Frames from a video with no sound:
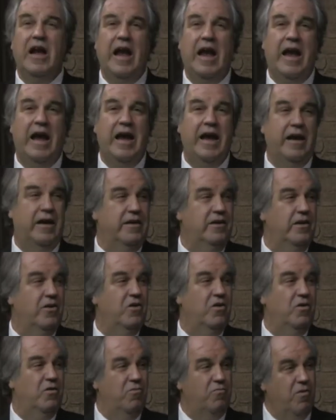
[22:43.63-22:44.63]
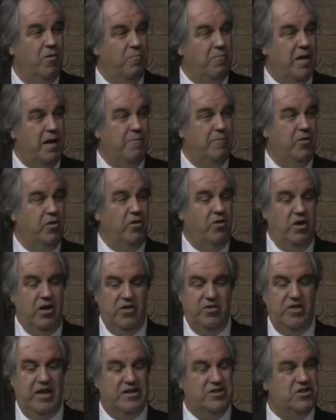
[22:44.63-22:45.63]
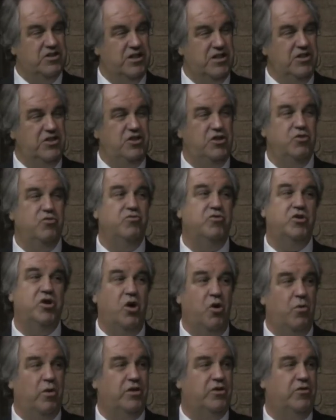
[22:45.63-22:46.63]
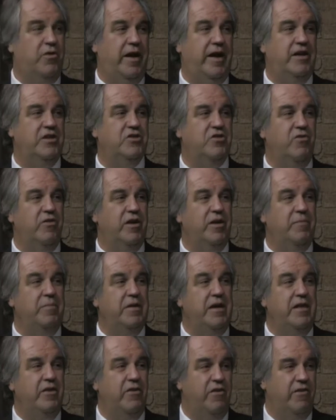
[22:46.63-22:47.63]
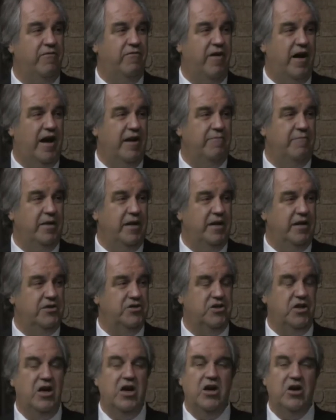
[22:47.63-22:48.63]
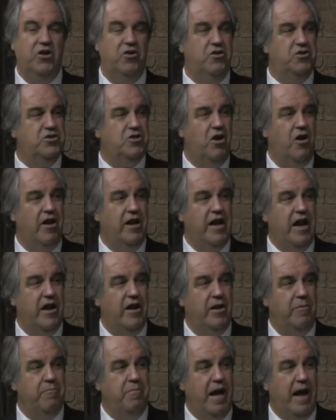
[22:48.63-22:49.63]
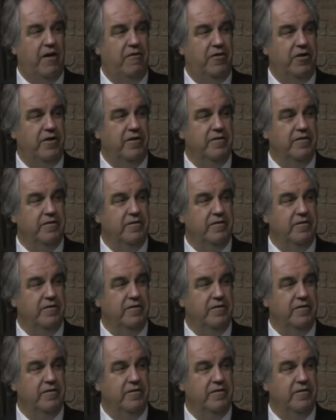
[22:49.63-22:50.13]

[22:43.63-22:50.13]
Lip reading: And remember that since you know a train's going to be there in 5 minutes, you're starting out in Ballard.